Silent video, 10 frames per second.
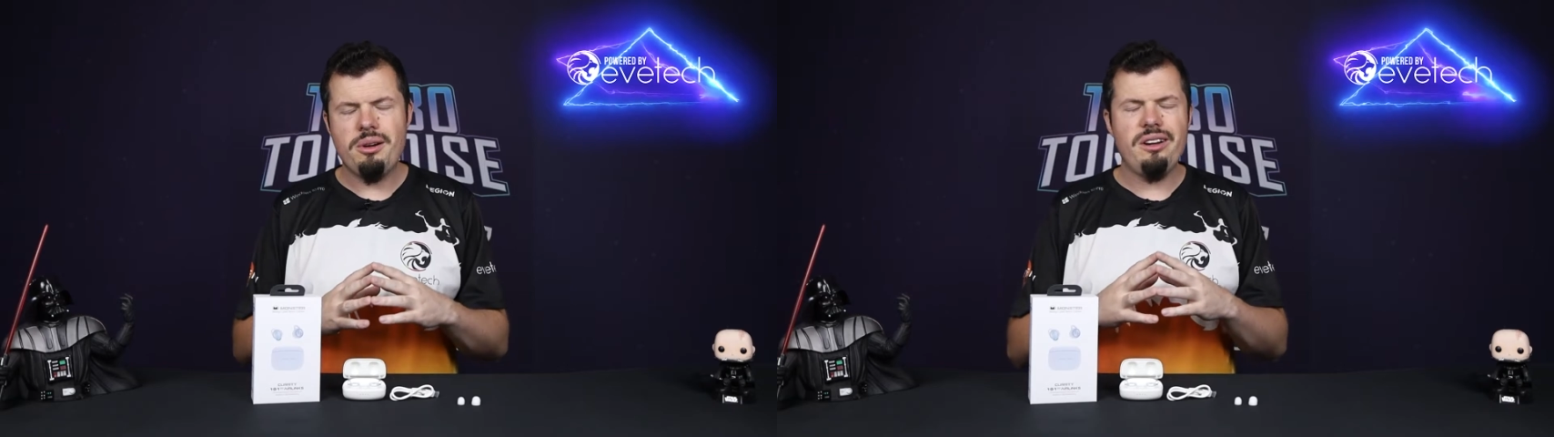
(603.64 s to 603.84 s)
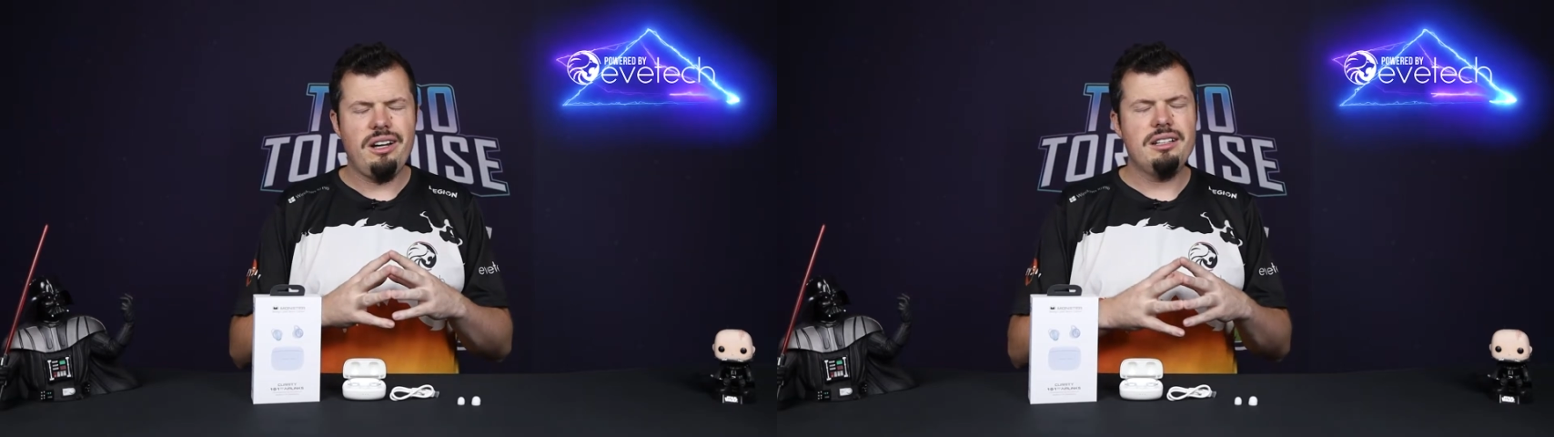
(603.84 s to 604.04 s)

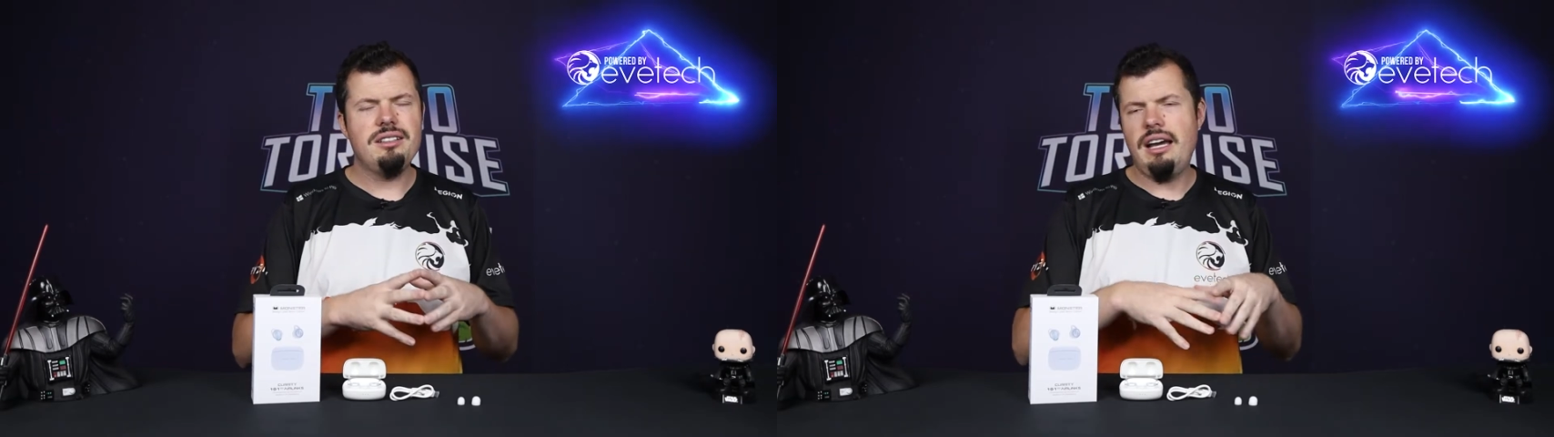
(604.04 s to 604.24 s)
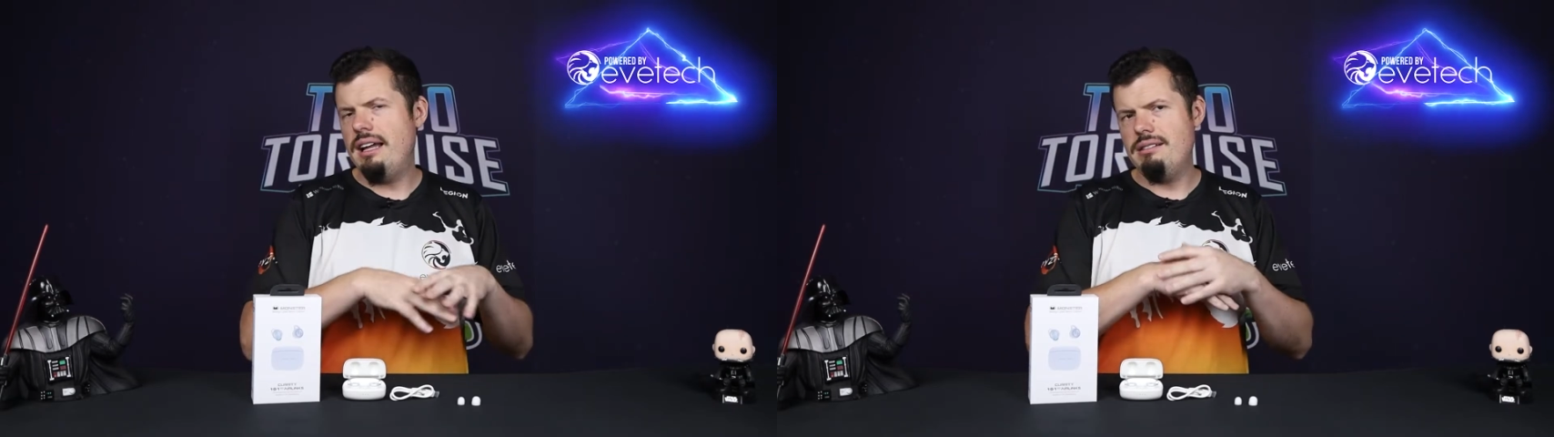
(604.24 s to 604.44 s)
product,
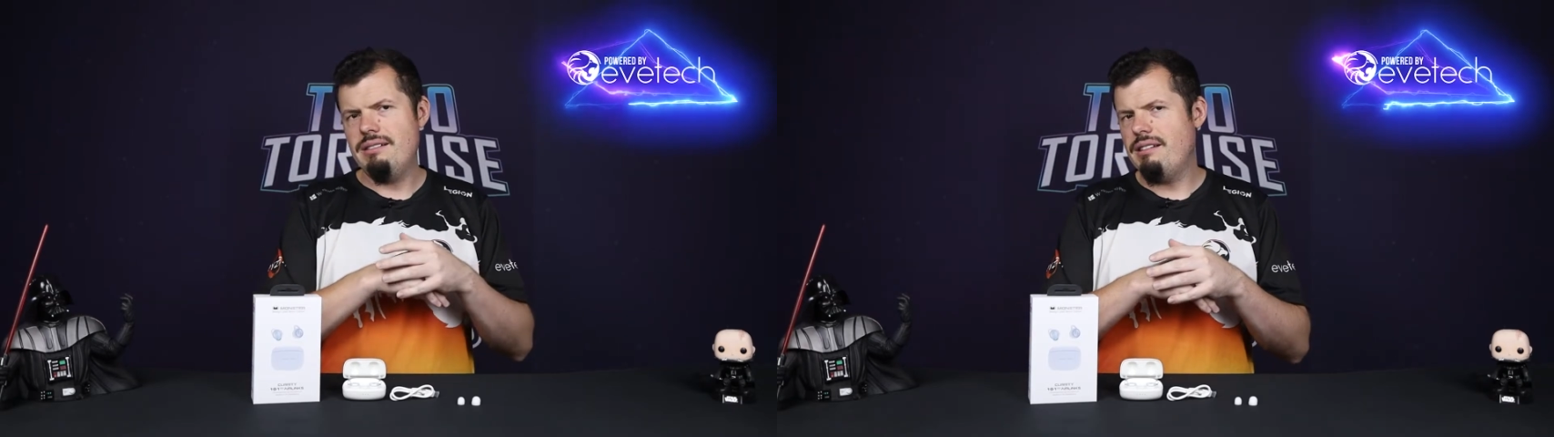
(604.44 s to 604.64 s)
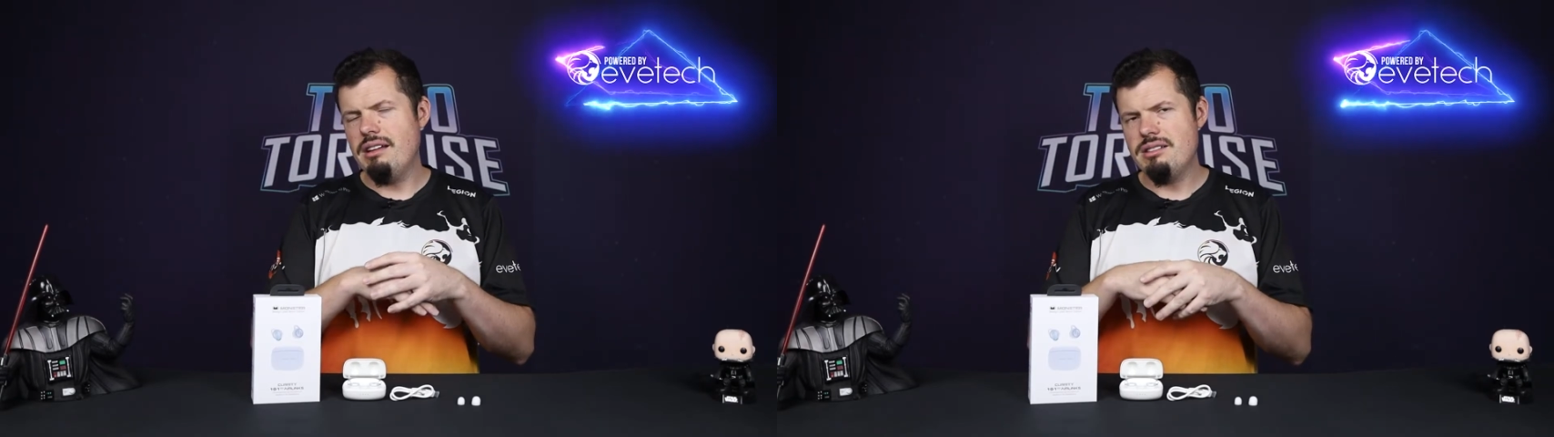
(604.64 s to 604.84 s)

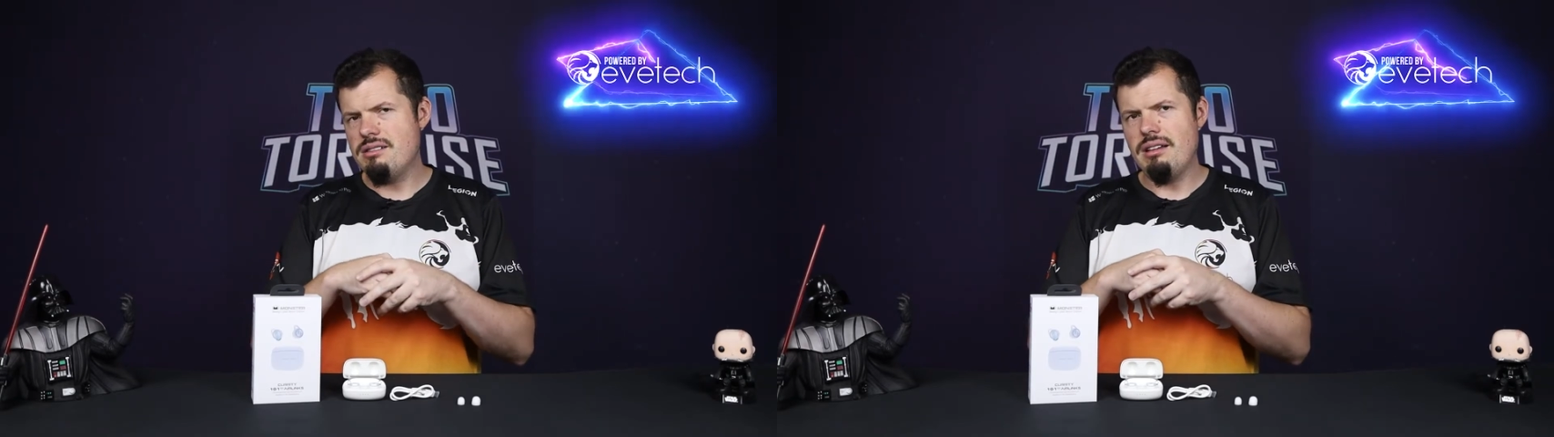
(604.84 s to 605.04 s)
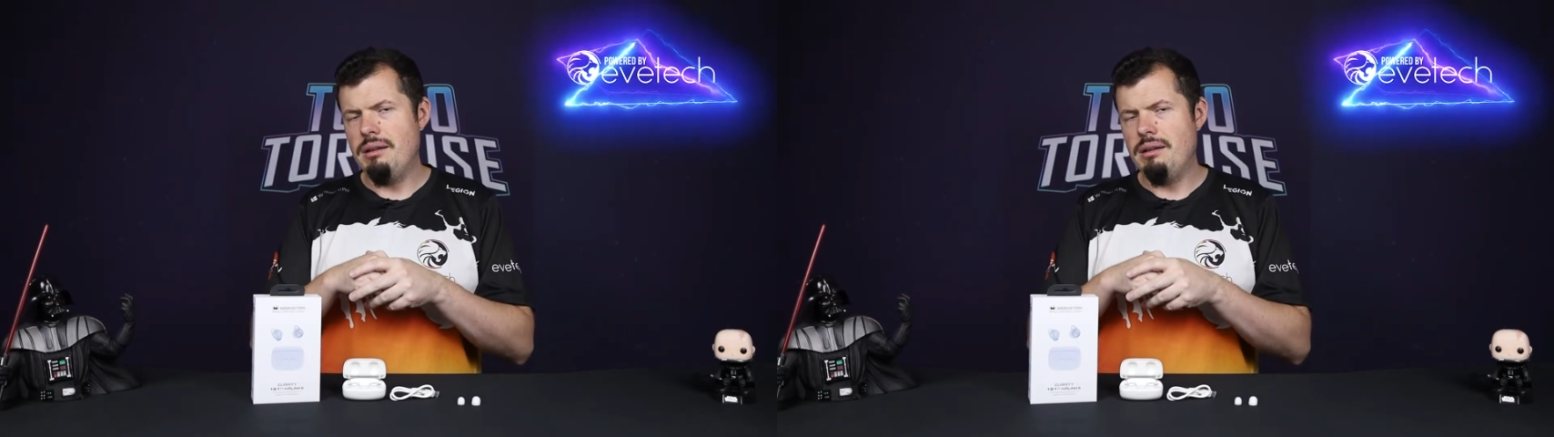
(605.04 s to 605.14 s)
and there's